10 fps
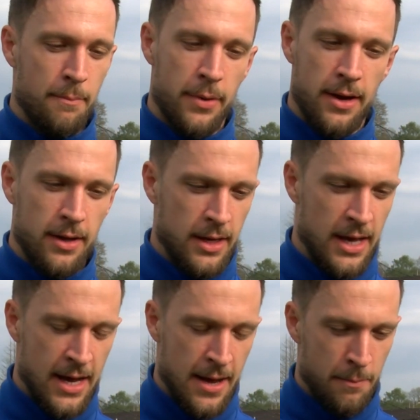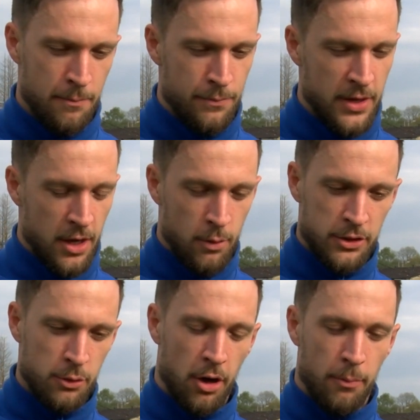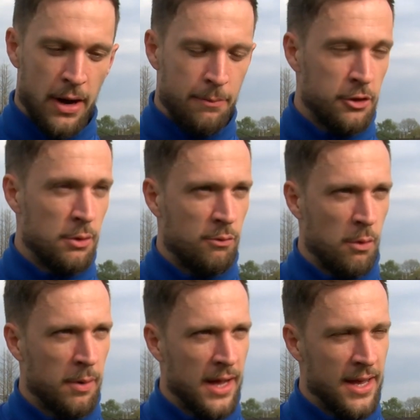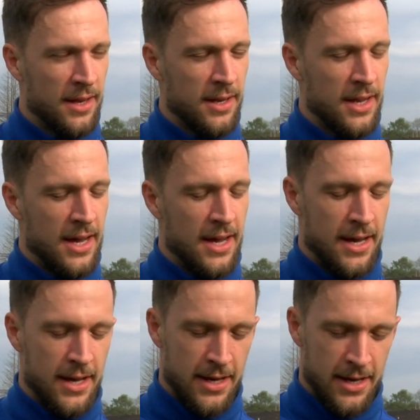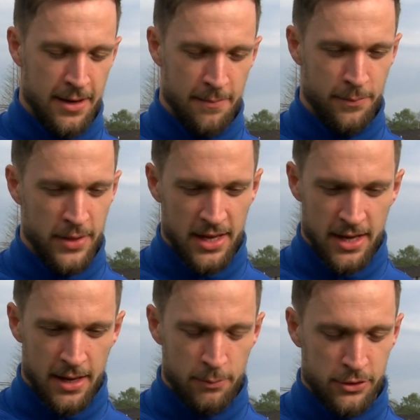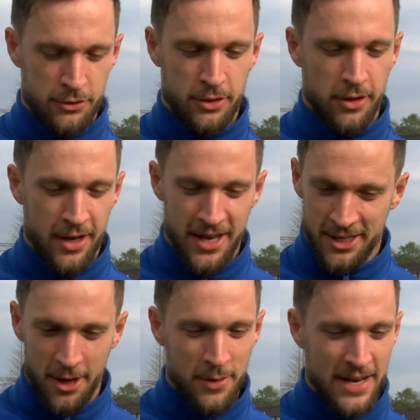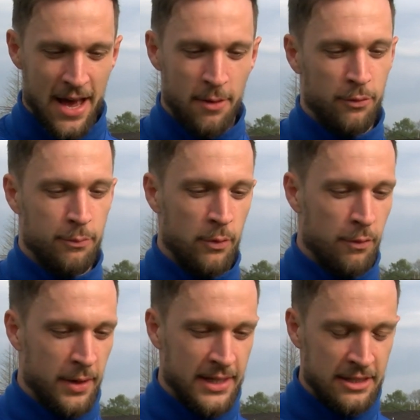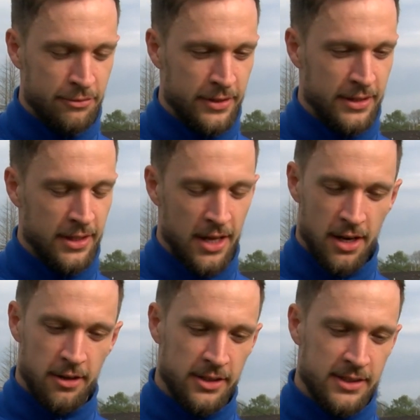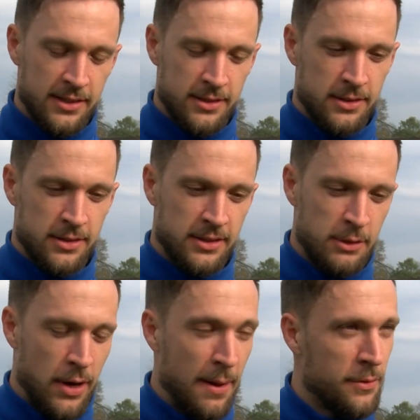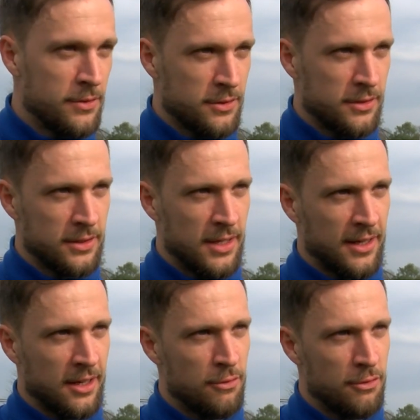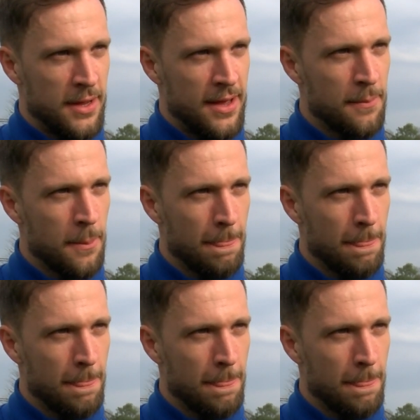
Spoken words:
on, but we'll do a lot of prep on whoever we're playing. And we just got to go in there with belief and, like I said, see what happens and go from there.